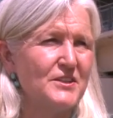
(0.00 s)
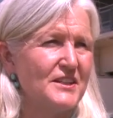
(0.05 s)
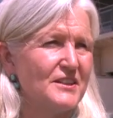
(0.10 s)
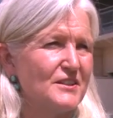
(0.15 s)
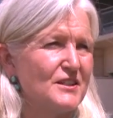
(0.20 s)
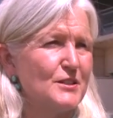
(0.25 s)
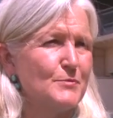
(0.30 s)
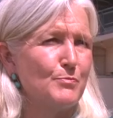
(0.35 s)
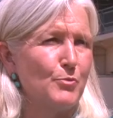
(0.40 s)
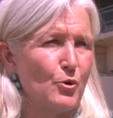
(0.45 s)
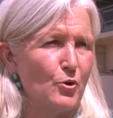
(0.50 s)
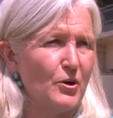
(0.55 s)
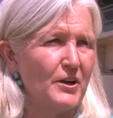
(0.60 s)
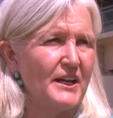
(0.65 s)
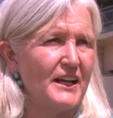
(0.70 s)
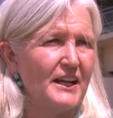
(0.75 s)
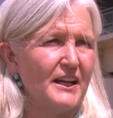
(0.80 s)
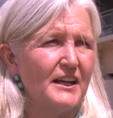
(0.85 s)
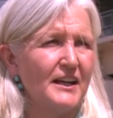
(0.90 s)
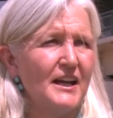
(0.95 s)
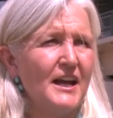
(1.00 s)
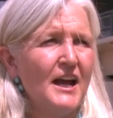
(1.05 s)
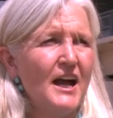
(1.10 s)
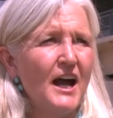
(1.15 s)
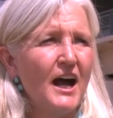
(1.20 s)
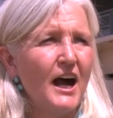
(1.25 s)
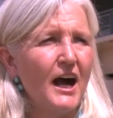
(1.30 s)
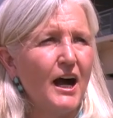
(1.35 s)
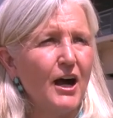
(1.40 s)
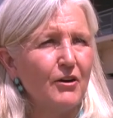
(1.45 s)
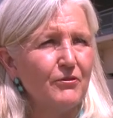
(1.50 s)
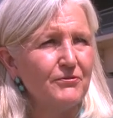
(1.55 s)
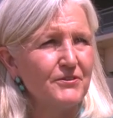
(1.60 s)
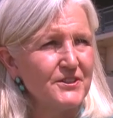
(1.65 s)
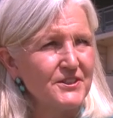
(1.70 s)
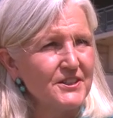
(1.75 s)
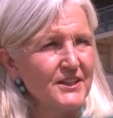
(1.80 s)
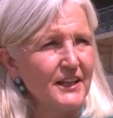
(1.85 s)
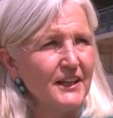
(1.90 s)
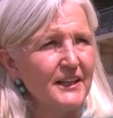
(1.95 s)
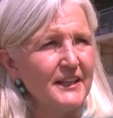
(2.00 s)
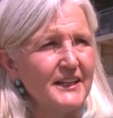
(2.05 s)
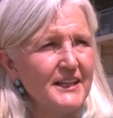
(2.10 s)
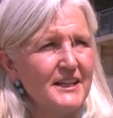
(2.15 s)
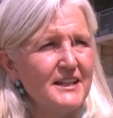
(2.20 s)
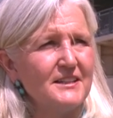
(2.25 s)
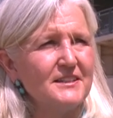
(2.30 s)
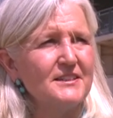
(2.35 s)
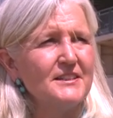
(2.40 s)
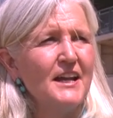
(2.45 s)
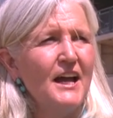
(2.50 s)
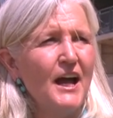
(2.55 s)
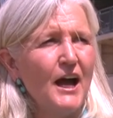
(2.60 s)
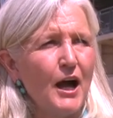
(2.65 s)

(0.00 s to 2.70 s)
in sporting uh, facilities.